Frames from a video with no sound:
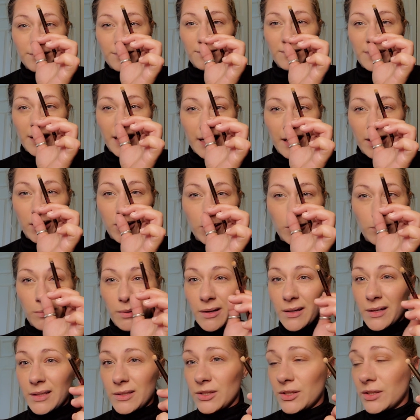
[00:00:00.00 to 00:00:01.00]
packer
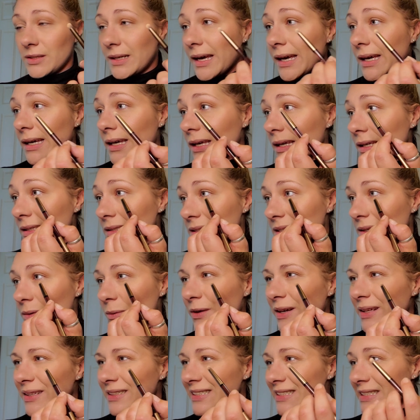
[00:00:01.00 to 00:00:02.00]
brush, I guess.
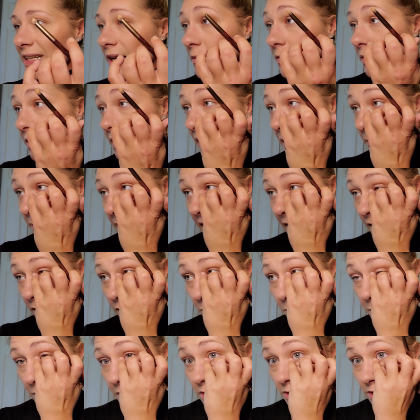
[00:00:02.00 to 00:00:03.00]
Well, it's not really a packer
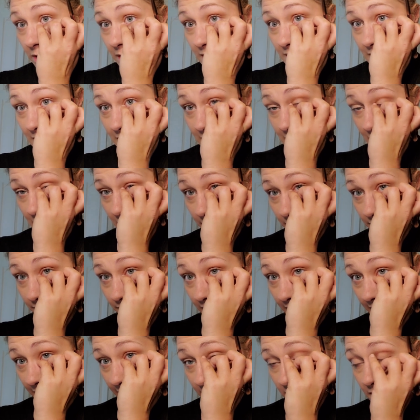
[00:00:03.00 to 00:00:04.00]
brush because it's not
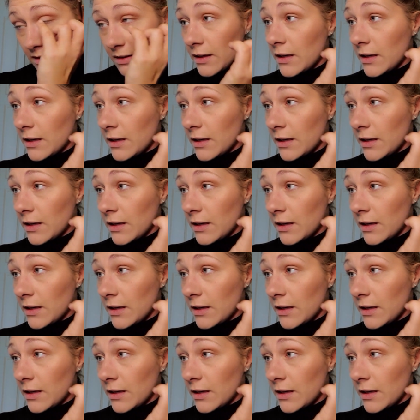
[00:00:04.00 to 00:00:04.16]
flat.